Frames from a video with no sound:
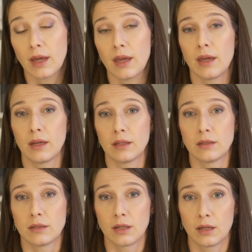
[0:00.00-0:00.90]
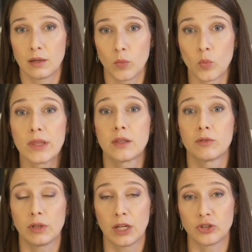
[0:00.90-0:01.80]
and with the
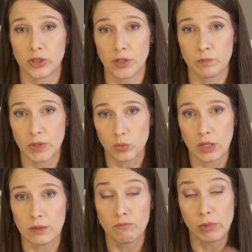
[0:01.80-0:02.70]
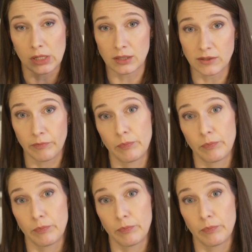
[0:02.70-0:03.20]
relationship between millions of